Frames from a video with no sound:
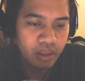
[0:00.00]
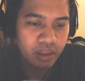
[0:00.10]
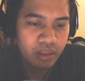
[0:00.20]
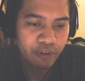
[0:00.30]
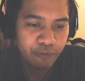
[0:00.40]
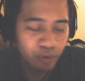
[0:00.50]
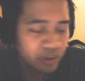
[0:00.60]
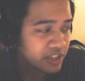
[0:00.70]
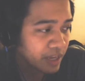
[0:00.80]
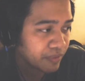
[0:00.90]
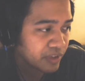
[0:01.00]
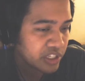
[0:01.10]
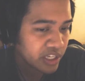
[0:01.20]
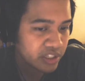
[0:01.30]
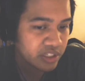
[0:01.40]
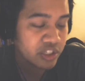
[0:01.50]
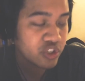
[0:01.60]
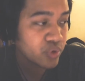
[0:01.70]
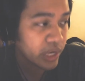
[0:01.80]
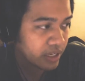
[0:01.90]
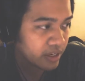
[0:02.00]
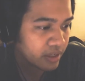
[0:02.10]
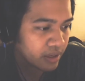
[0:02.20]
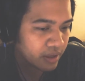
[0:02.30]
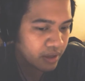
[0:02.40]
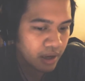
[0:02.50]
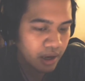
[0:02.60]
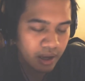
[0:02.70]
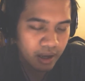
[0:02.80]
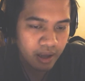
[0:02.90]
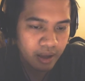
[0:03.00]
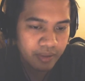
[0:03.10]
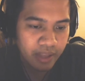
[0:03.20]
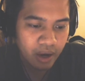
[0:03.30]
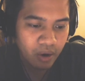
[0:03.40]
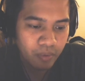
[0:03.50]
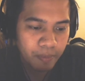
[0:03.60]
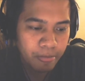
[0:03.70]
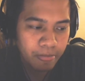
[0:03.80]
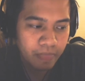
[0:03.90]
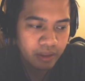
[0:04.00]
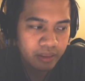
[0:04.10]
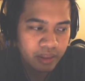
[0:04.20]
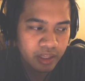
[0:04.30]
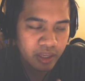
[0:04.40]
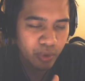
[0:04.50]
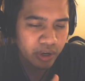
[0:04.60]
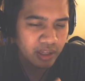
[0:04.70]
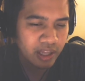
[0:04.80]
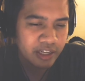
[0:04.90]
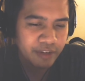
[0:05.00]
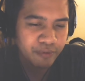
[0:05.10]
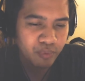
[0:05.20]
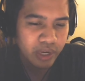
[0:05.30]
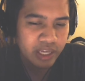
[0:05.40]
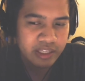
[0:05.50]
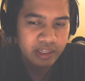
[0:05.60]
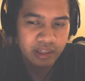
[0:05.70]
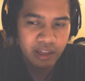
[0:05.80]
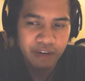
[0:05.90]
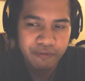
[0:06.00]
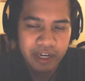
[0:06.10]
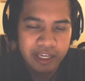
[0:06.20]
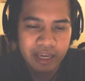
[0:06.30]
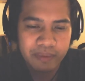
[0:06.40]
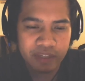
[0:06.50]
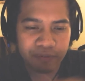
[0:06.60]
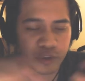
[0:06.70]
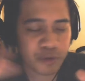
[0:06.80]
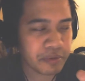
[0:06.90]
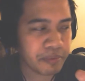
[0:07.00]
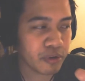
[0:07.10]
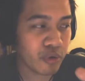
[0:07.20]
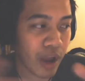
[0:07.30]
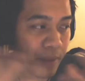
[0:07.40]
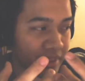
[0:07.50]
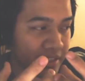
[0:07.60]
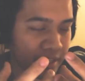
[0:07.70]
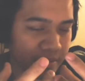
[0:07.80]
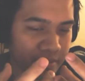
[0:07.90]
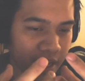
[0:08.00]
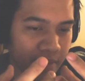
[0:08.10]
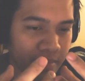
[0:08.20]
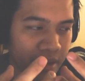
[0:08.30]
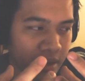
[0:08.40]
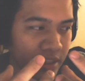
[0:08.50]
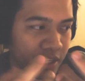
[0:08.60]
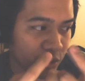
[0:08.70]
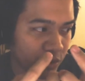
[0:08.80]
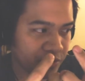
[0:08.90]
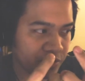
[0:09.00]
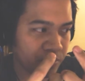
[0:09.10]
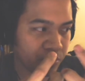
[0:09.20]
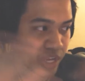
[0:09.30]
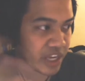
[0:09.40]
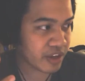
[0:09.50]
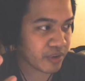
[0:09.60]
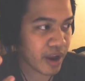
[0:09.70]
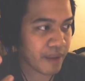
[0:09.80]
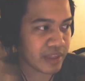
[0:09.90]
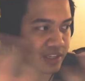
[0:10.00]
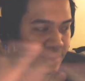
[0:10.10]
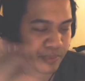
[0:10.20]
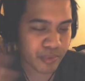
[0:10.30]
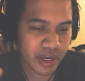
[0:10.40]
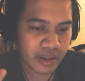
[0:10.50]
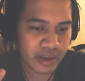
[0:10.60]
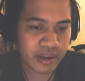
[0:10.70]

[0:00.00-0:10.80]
The fourth type of exchange is a trade. Now, they work in a lot of different ways. In a lot of fighting games, if 2 people grab at the same time, they sort of break the grab and they separate.